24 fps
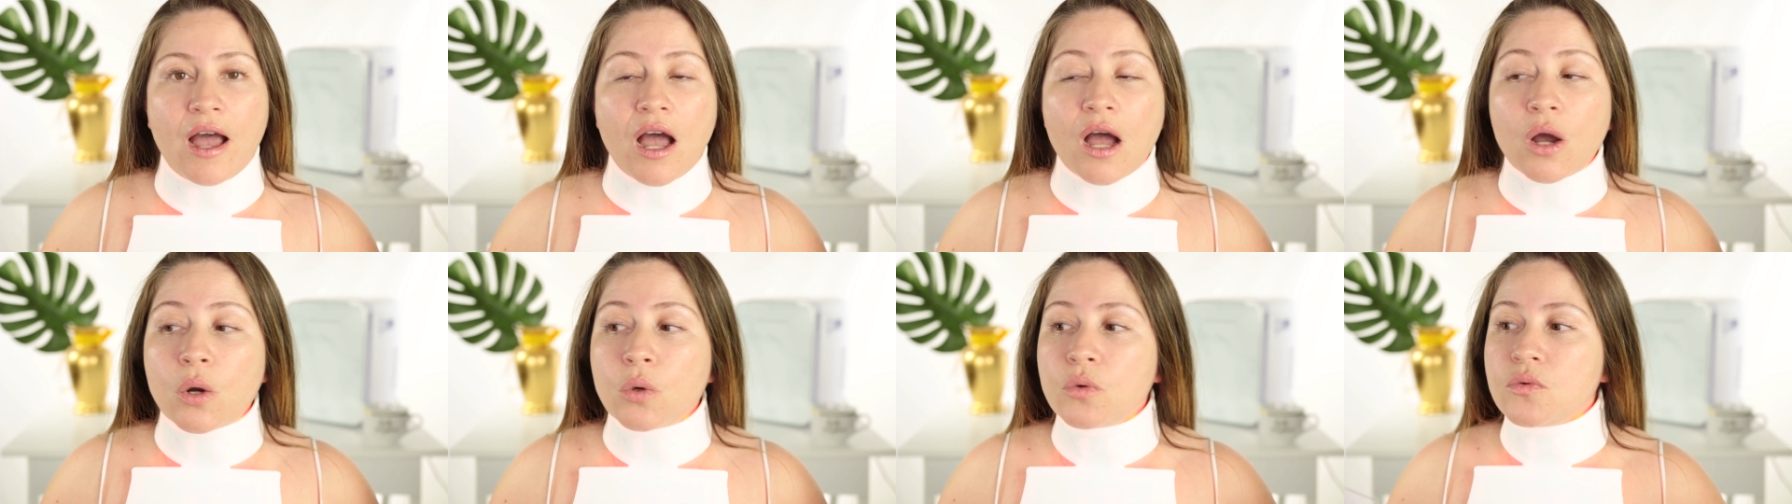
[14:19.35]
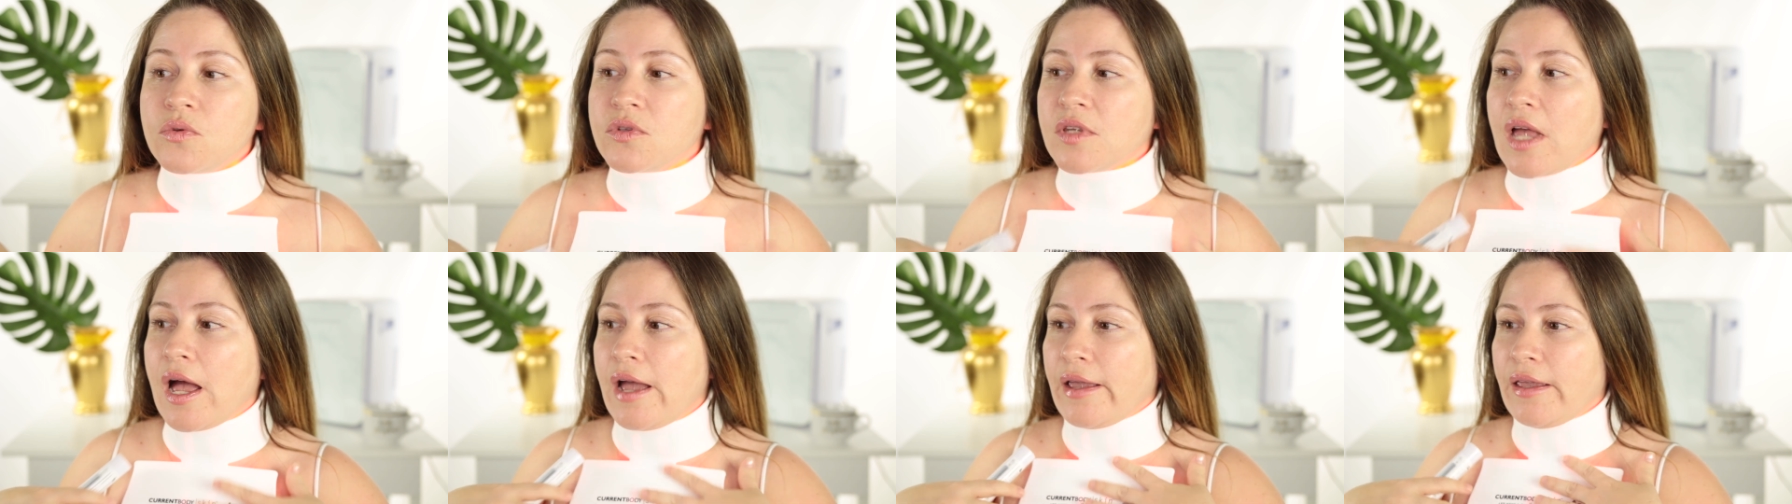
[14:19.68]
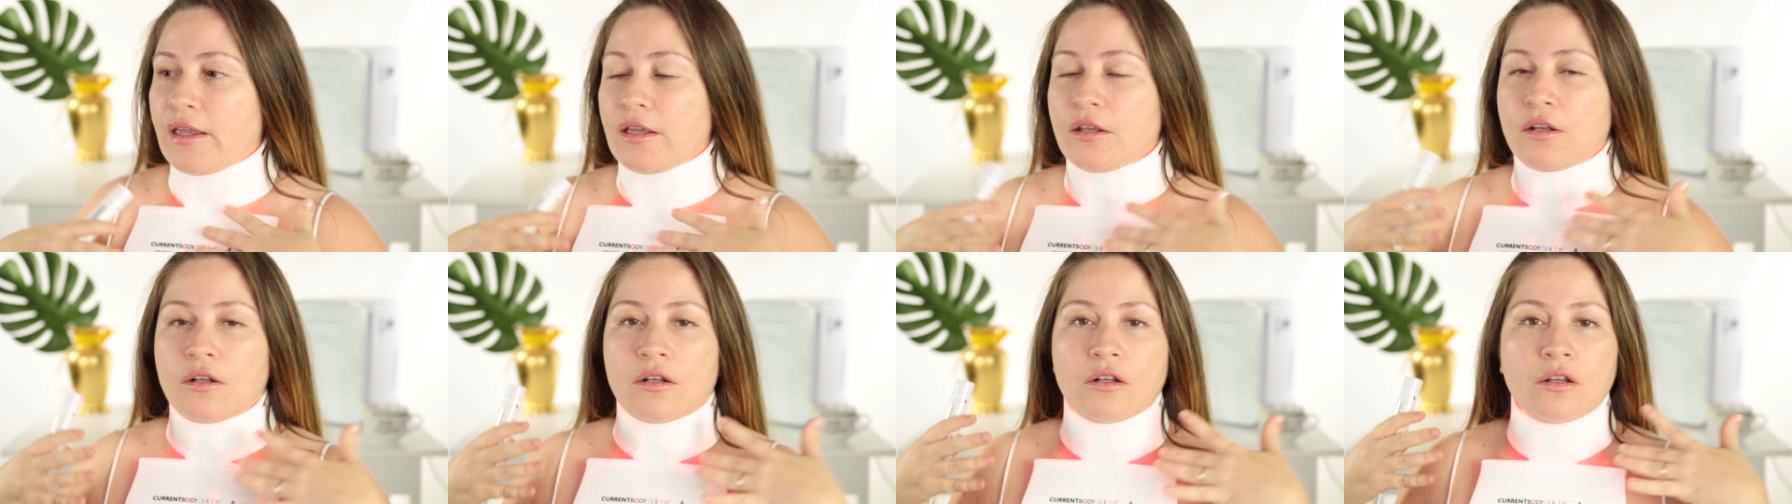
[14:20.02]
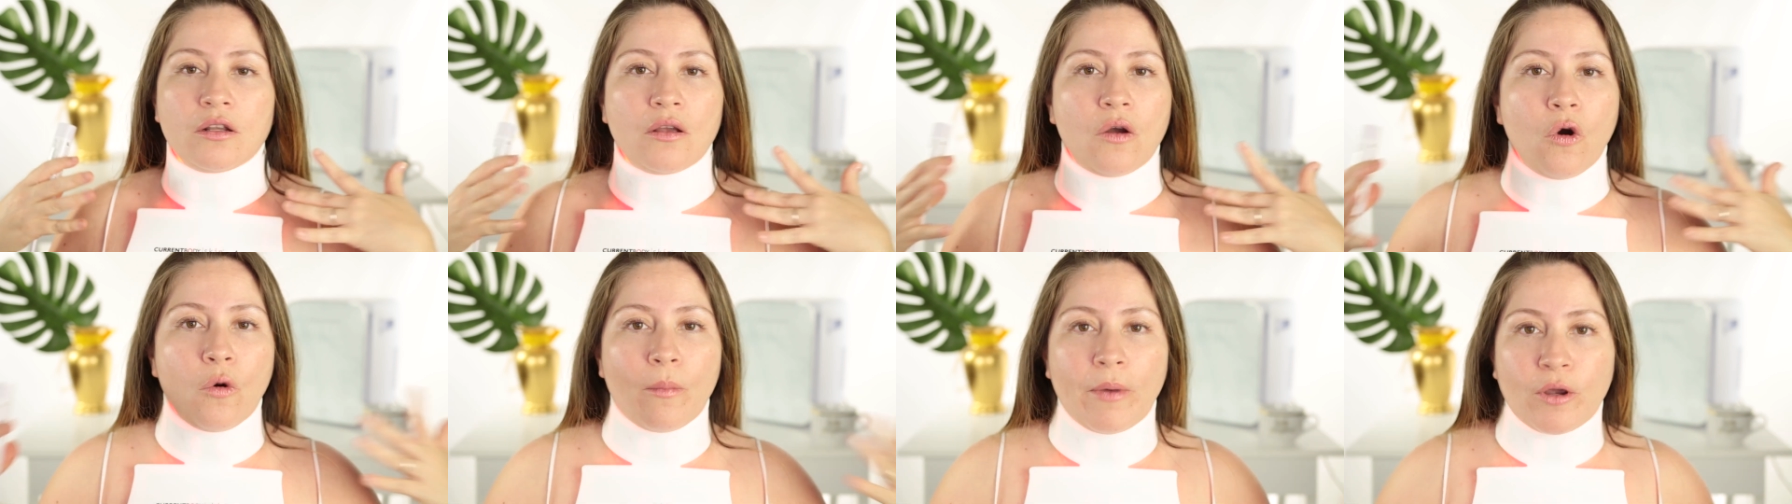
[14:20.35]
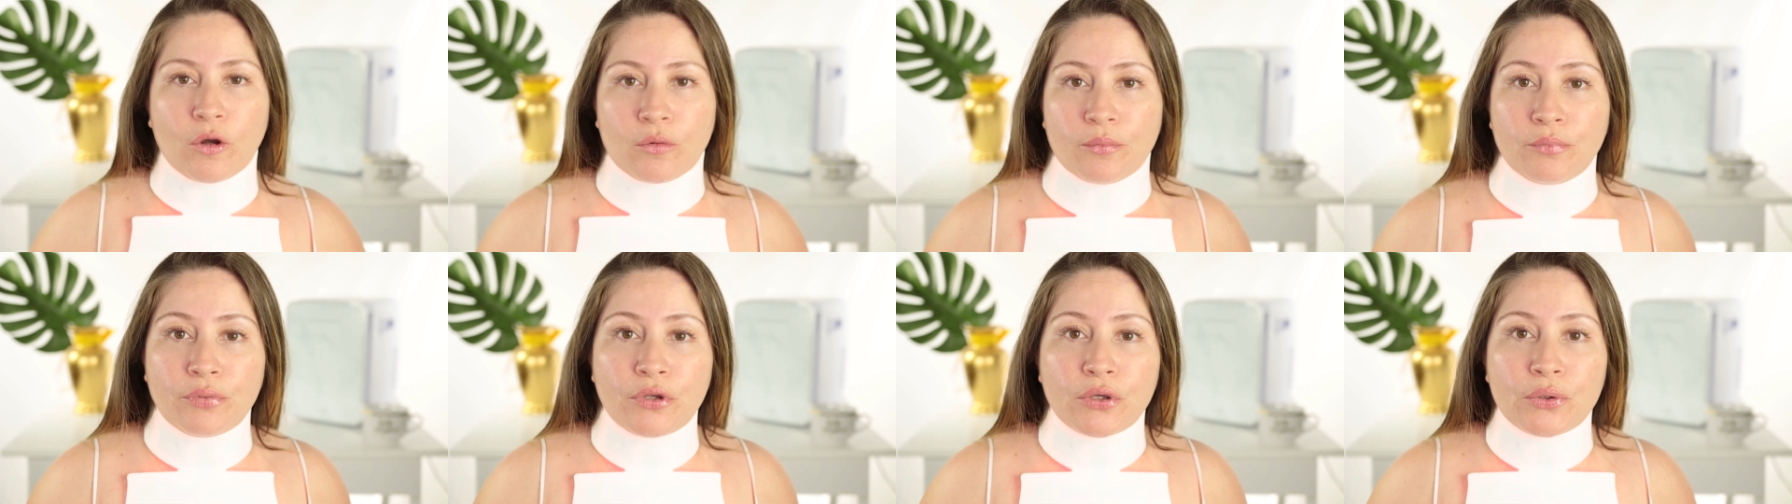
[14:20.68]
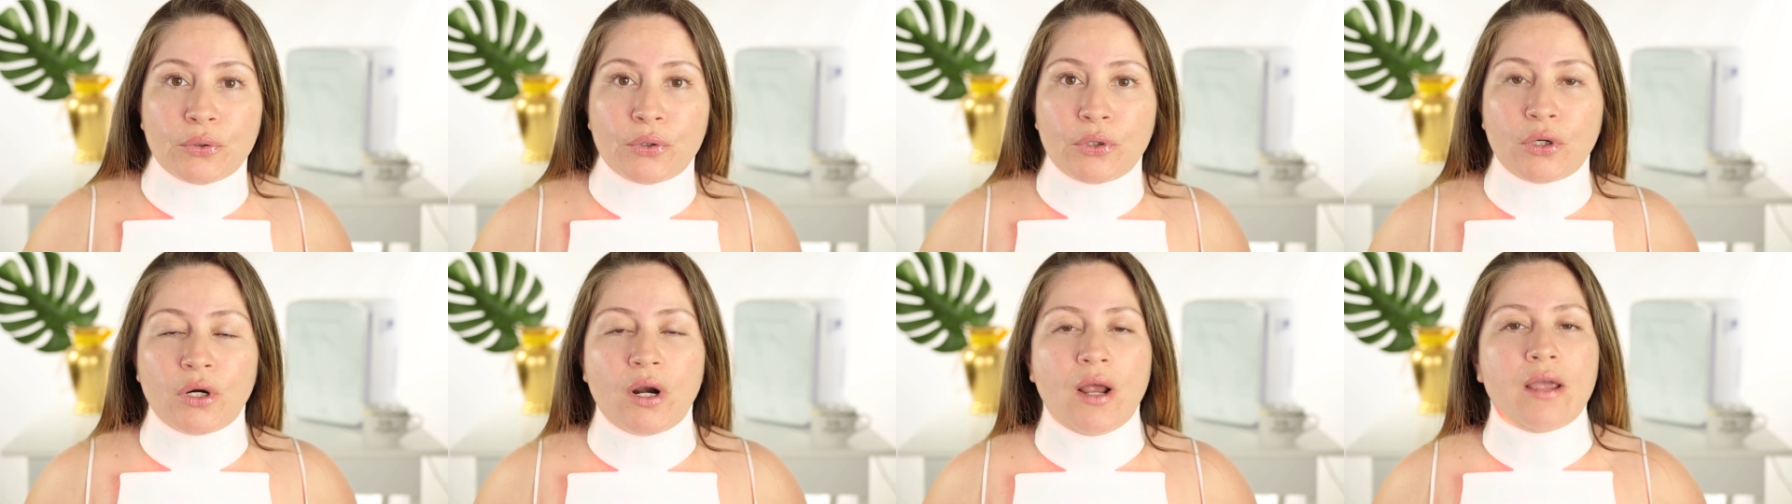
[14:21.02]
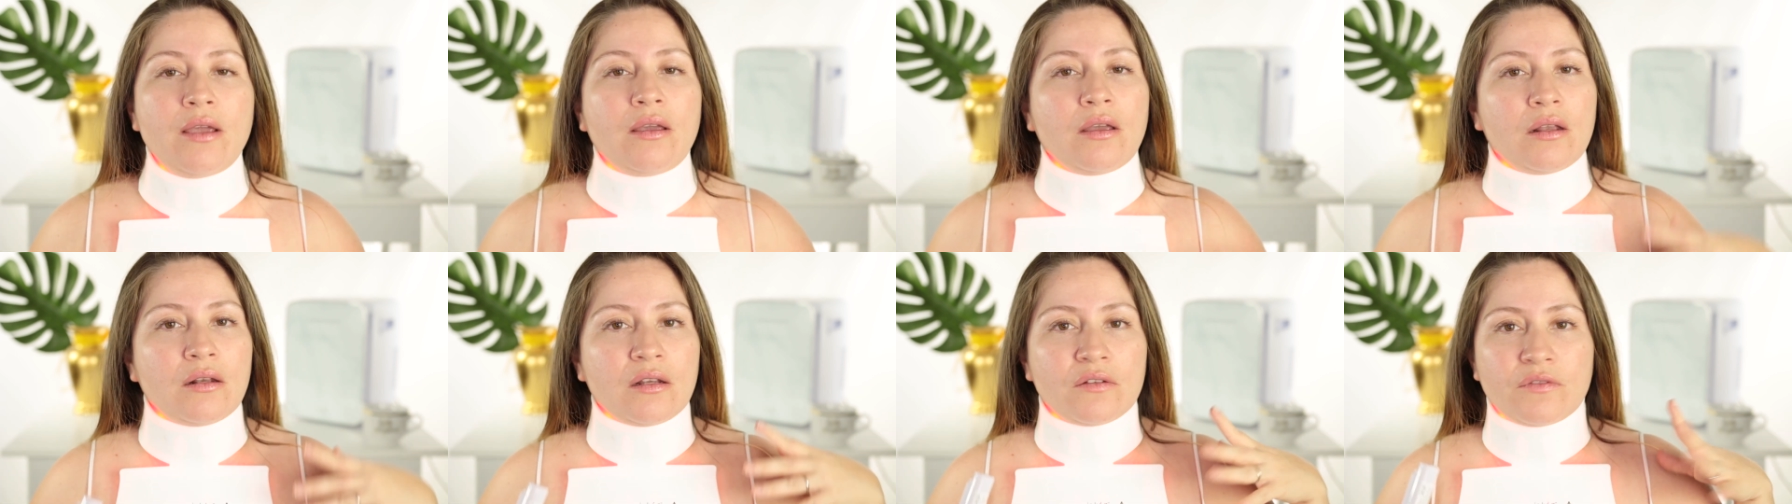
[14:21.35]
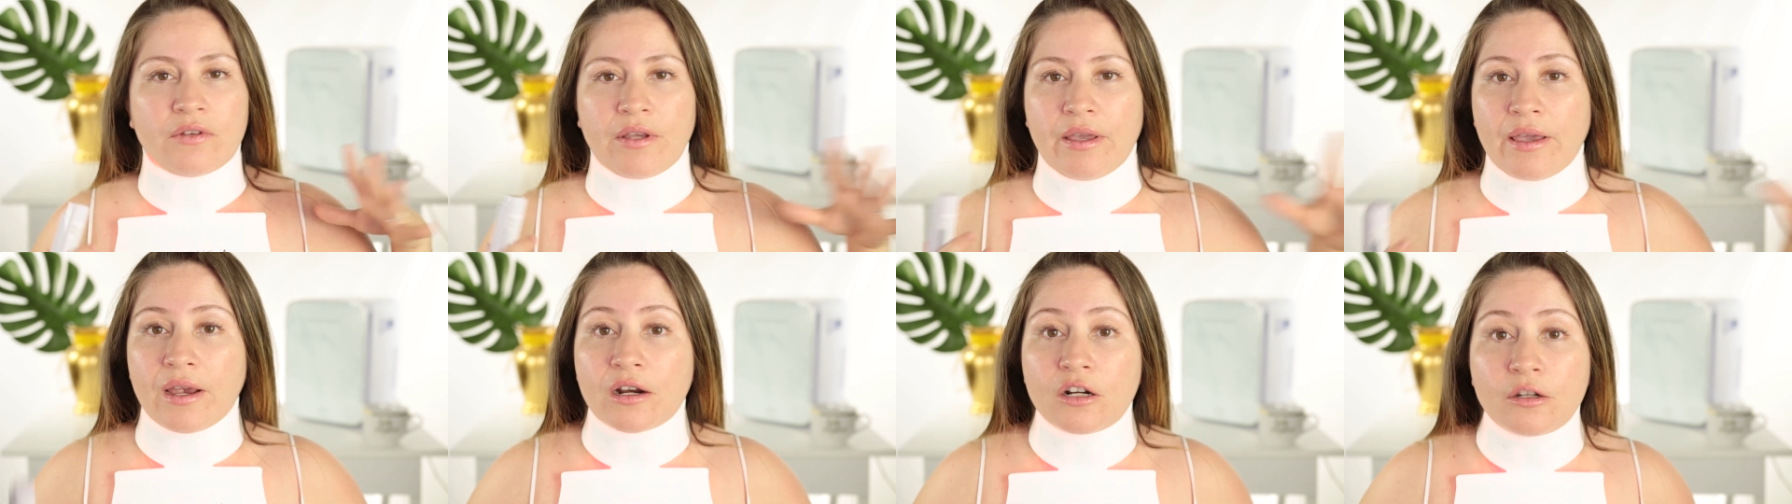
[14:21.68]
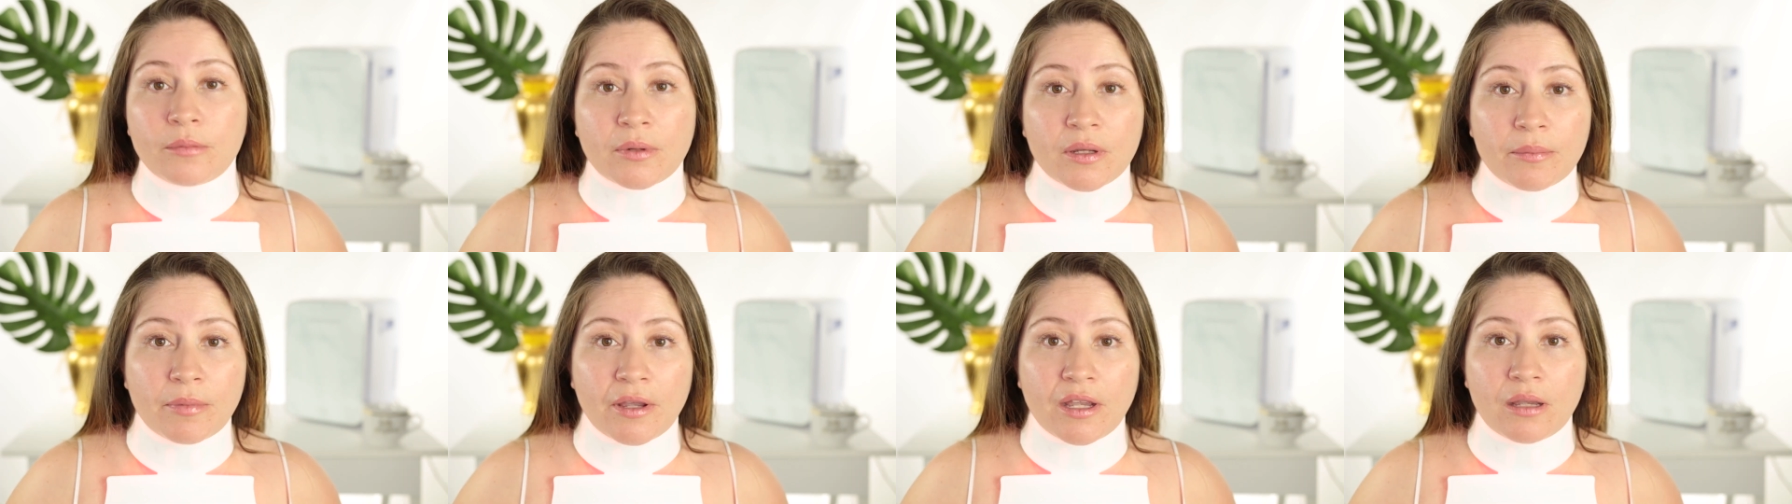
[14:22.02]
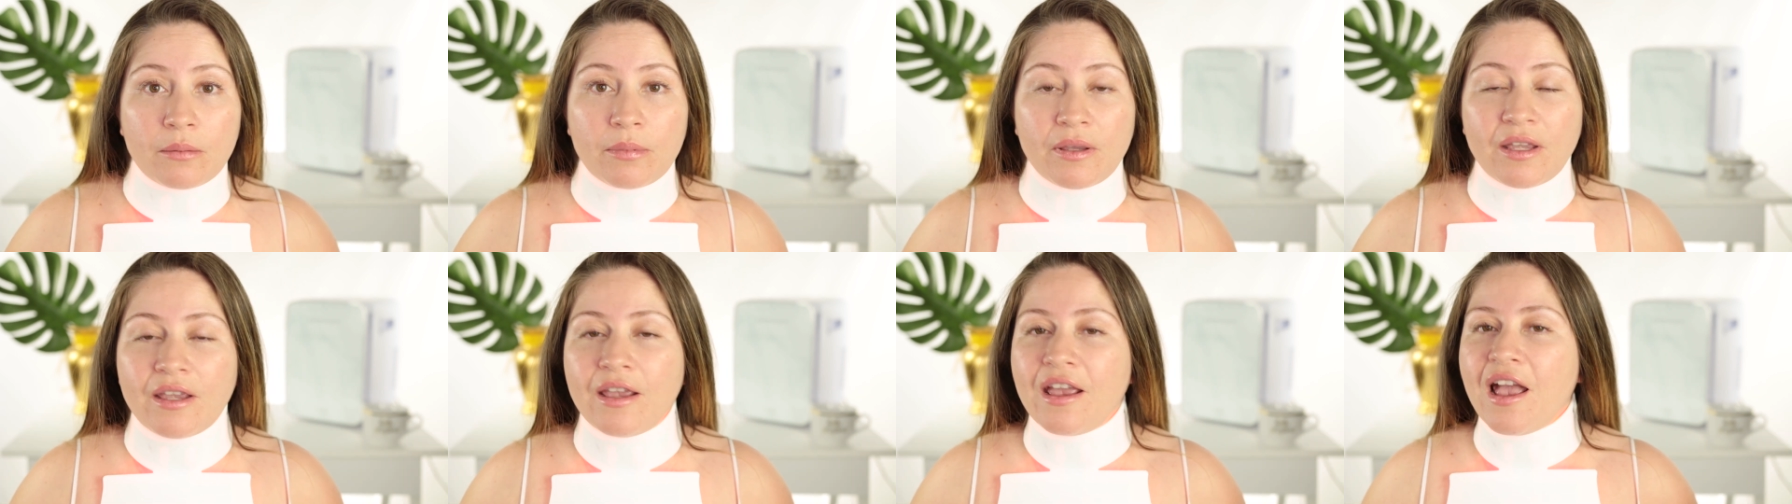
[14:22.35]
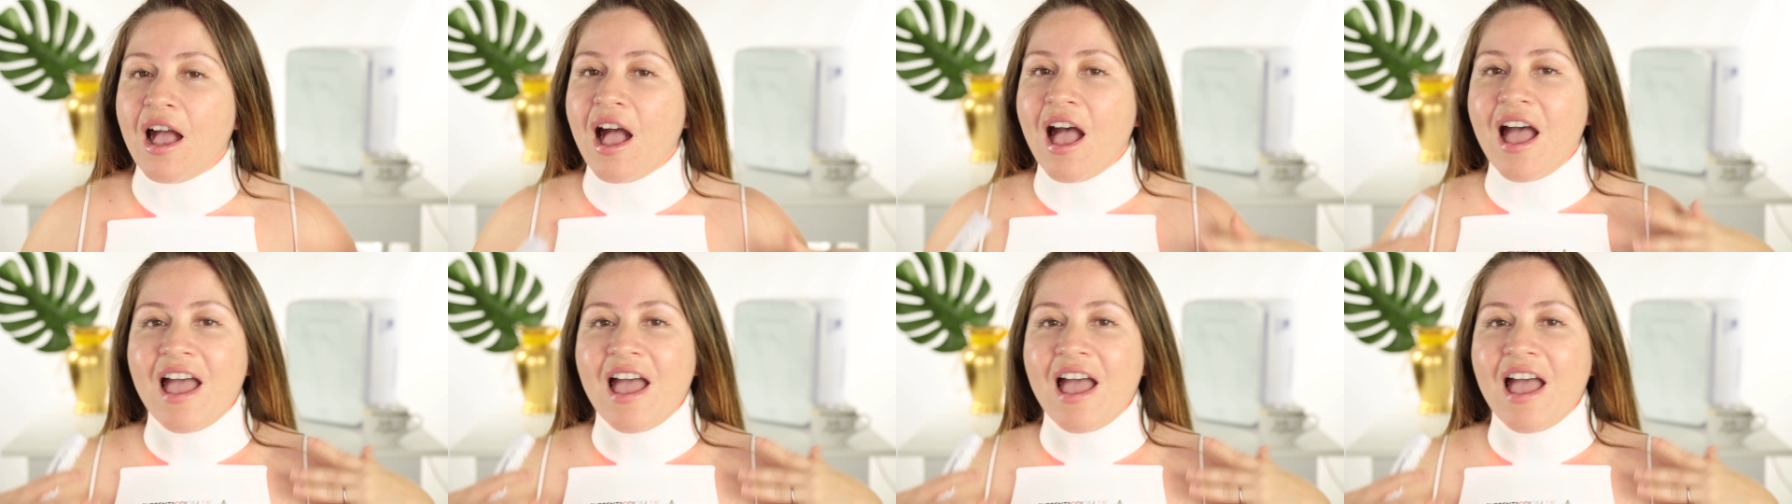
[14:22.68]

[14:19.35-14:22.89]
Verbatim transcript: house i can go on my computer i can even carry my baby